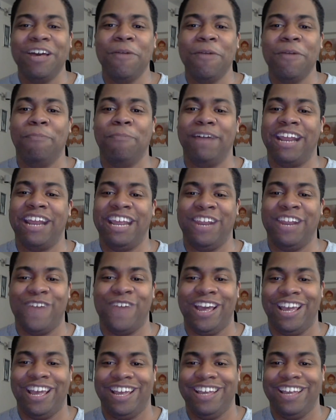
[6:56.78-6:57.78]
But
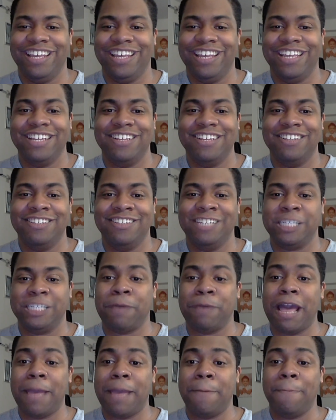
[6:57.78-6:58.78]
anyway,
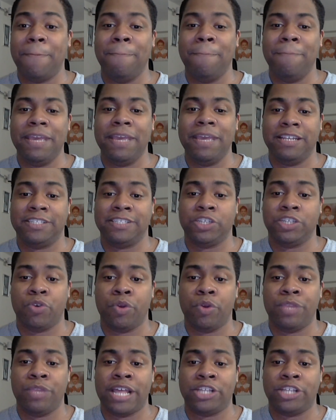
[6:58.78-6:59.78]
despite me
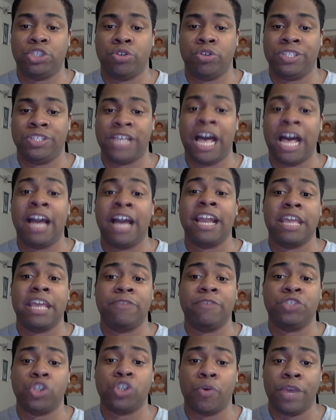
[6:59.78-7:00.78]
disagreeing with that choice, I'm going to
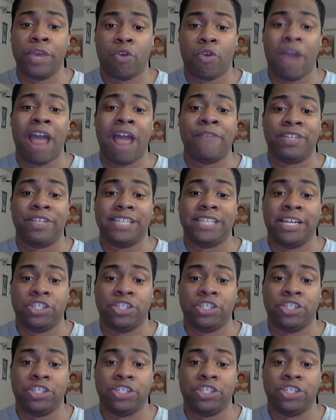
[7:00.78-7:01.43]
give Zoe Kravitz a